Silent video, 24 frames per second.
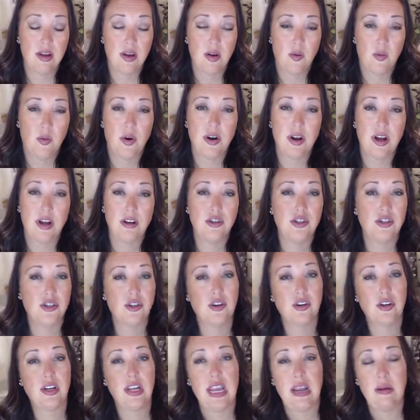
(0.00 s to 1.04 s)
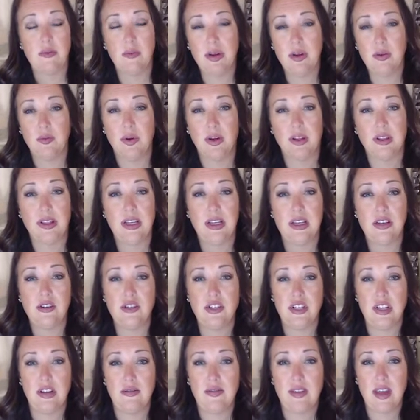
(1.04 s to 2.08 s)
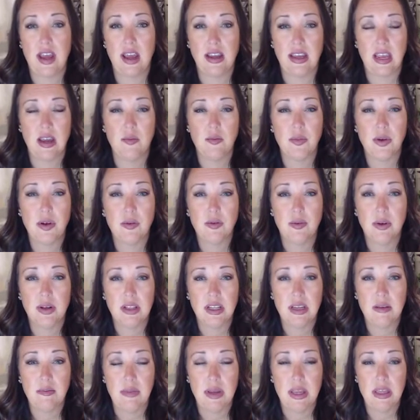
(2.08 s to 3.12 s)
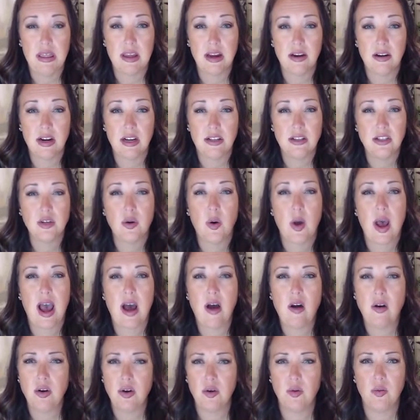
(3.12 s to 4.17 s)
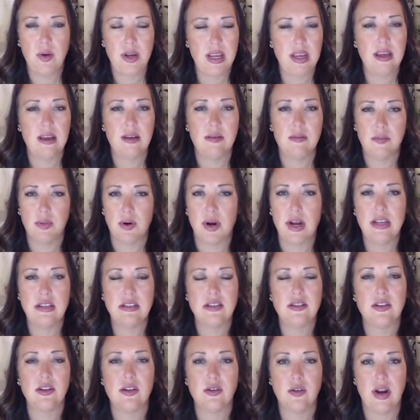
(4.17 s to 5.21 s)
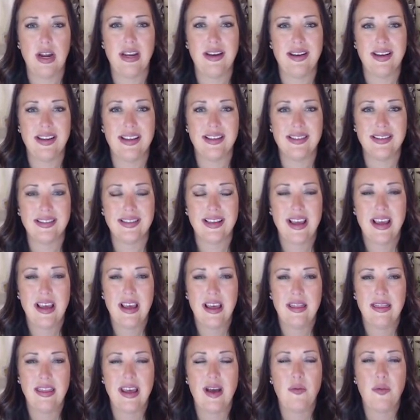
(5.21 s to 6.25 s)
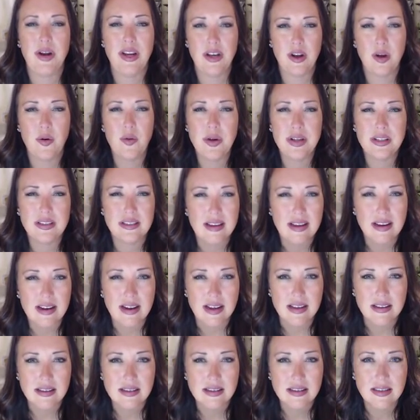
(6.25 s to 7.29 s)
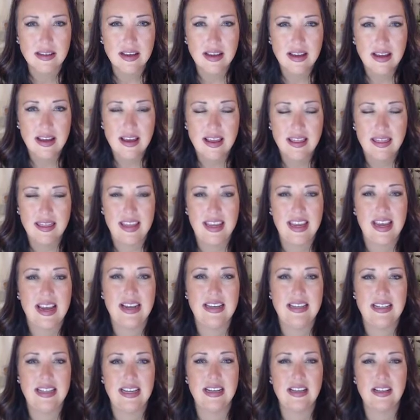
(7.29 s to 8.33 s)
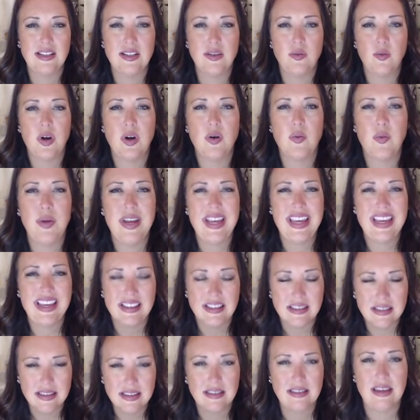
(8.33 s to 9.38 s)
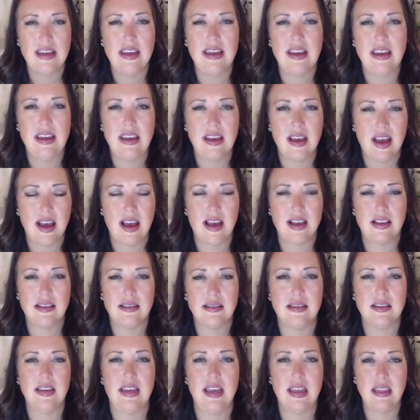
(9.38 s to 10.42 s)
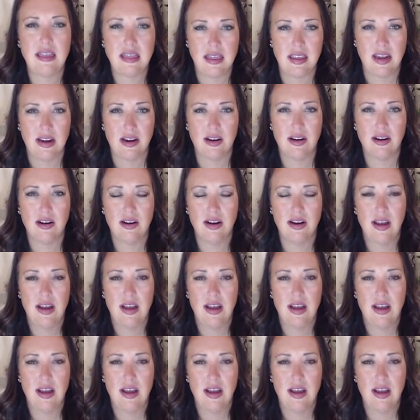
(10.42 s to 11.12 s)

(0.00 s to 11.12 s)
We're not sure, can we really achieve that? Can we really be there? And so, how do we embrace the greatness that we know is in us? The ideas and where we can see us get there.